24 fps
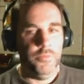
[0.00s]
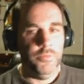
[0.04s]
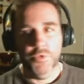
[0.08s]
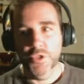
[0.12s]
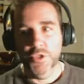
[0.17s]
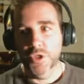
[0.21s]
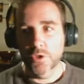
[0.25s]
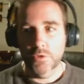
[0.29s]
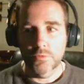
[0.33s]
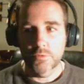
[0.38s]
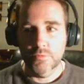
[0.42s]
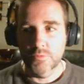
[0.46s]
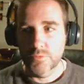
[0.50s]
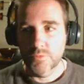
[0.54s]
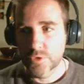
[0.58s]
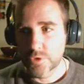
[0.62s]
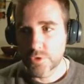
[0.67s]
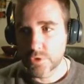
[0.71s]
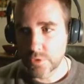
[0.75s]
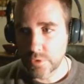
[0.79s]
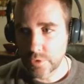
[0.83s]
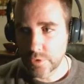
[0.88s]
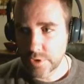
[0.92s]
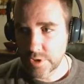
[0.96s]
you know,
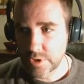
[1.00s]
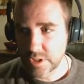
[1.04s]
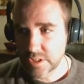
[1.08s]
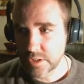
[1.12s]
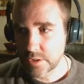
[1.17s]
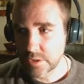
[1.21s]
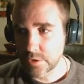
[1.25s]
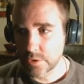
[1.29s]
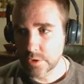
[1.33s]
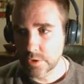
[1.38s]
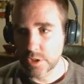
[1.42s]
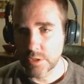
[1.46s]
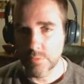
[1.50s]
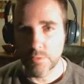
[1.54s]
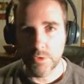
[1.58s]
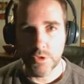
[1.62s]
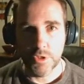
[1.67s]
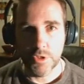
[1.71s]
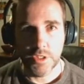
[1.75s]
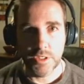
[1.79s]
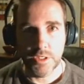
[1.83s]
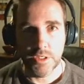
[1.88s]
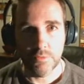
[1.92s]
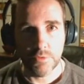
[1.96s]
join this little
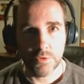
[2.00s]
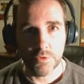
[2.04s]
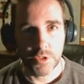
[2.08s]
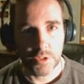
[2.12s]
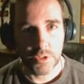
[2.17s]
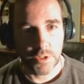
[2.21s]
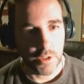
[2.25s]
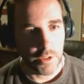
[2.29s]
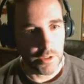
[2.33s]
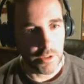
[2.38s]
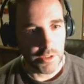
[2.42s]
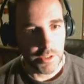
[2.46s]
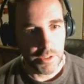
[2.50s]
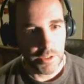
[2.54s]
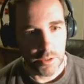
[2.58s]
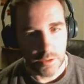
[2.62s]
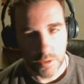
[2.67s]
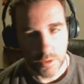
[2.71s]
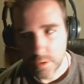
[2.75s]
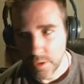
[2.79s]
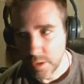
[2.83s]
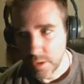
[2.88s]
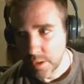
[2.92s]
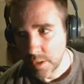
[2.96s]
community we're starting
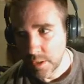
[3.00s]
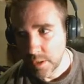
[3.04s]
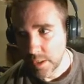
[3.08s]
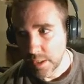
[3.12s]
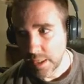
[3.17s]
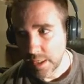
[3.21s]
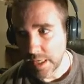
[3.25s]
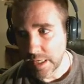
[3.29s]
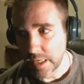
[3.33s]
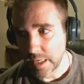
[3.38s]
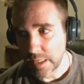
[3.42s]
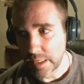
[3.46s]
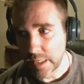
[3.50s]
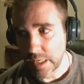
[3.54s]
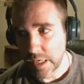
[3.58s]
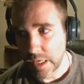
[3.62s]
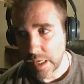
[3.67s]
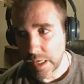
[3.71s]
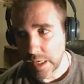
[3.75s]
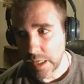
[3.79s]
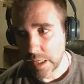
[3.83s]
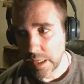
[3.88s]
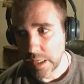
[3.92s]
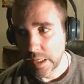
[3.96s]
here and
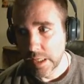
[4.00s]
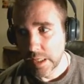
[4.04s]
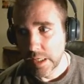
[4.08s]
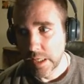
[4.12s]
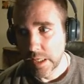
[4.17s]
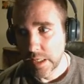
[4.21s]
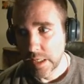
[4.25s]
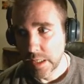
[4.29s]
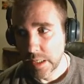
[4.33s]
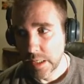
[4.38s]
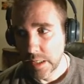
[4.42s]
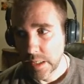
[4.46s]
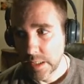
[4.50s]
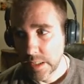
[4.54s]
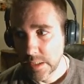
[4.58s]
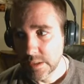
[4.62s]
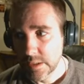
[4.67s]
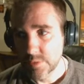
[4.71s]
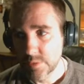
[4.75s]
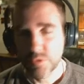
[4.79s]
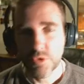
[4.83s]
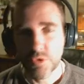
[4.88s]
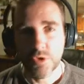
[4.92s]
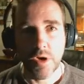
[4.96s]
uh,
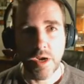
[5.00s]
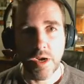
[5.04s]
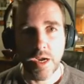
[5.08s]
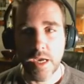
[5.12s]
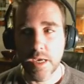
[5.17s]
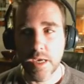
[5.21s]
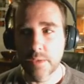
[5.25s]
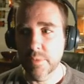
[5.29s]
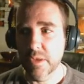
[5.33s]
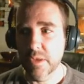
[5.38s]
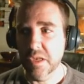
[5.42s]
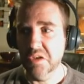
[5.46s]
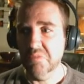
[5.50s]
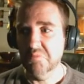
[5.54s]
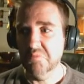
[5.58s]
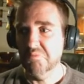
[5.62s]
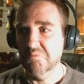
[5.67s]
subscribe and